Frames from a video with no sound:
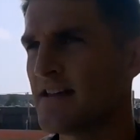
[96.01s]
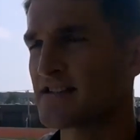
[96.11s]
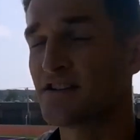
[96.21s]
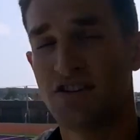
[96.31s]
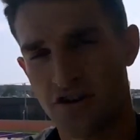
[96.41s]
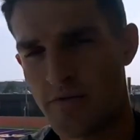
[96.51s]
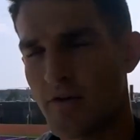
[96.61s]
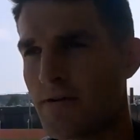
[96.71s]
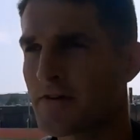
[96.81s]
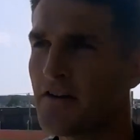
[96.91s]
That's going to show me
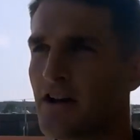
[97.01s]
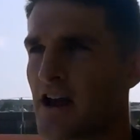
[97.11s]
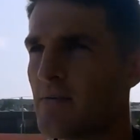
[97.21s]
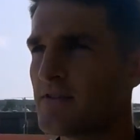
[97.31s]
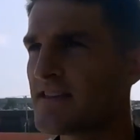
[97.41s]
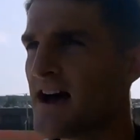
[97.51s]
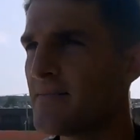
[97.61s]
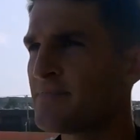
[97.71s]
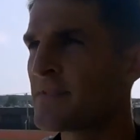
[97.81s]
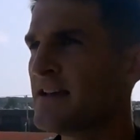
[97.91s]
where I'm currently at with that,